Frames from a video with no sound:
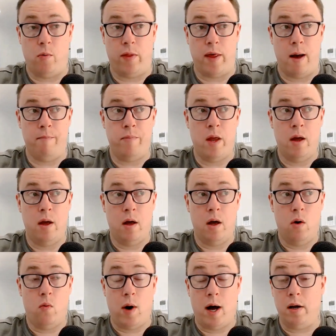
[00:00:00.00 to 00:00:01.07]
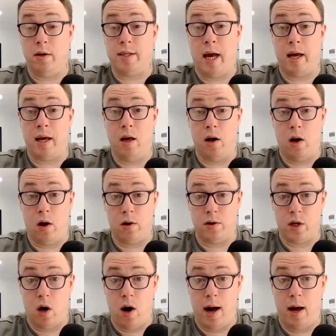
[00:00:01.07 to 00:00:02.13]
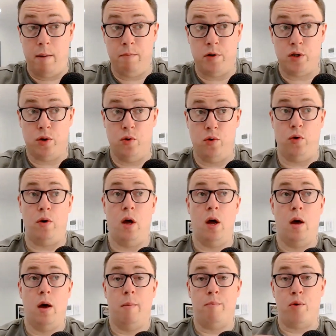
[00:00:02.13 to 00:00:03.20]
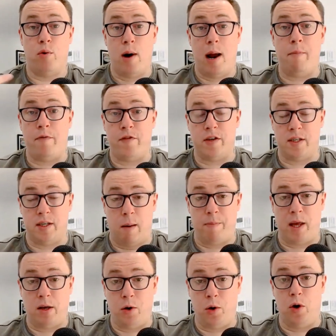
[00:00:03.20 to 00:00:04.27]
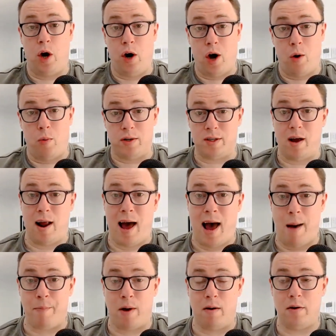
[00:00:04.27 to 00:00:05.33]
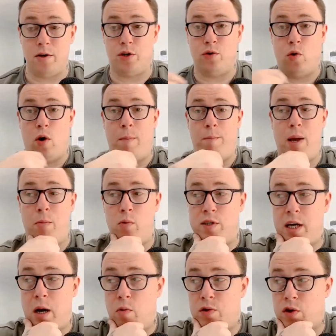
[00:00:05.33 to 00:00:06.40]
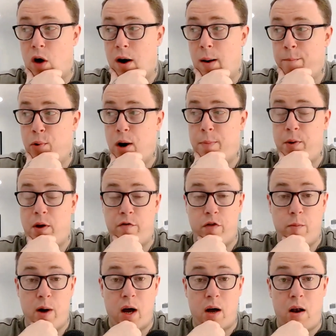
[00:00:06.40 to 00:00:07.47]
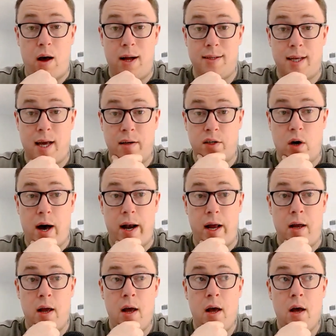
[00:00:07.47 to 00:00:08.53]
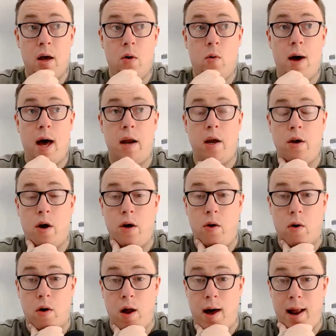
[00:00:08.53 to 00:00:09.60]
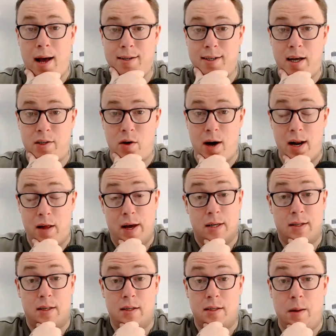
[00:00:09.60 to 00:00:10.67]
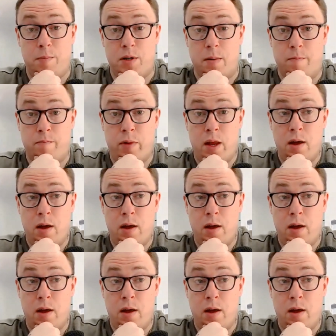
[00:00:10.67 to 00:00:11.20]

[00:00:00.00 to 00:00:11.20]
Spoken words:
with that. One, you're taking a lot of time to prep for something you don't know what's going to happen. Sure. And people say, well, Scott, I'm prepping for my client's anxiety. Well, how do you know your client has anxiety? That's the symptom.